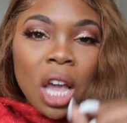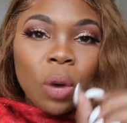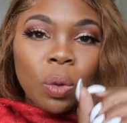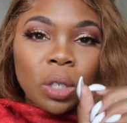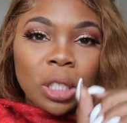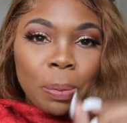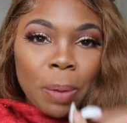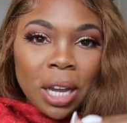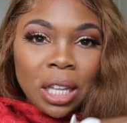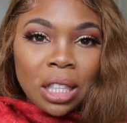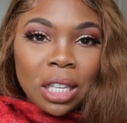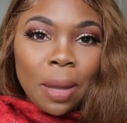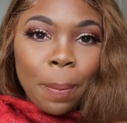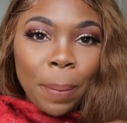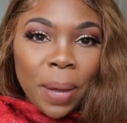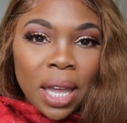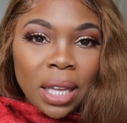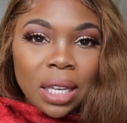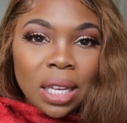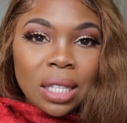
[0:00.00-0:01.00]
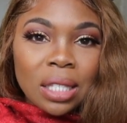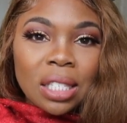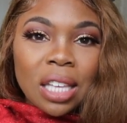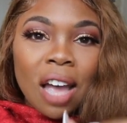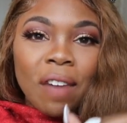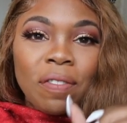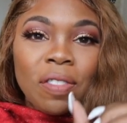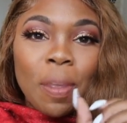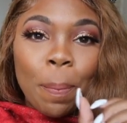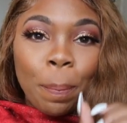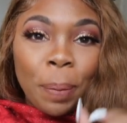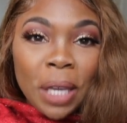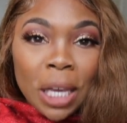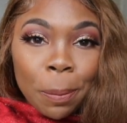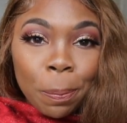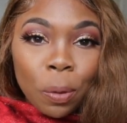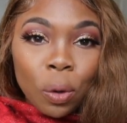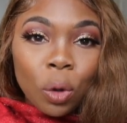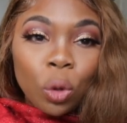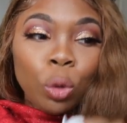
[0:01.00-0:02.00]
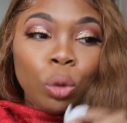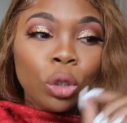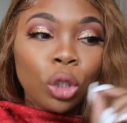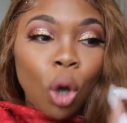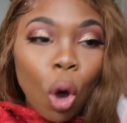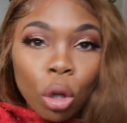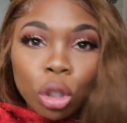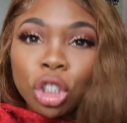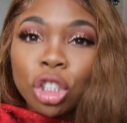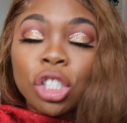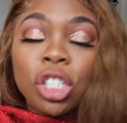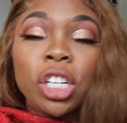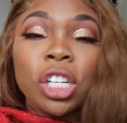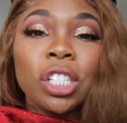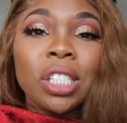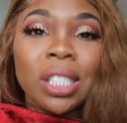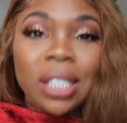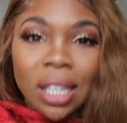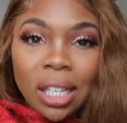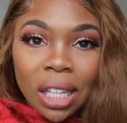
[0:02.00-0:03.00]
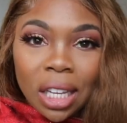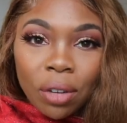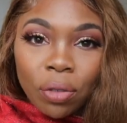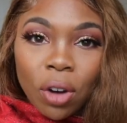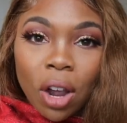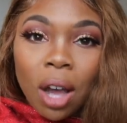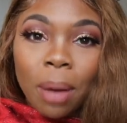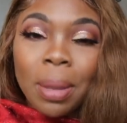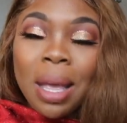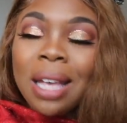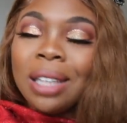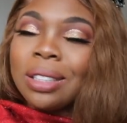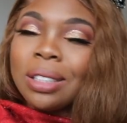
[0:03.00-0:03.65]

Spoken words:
Respect the opinions of the people whose culture you're stealing from.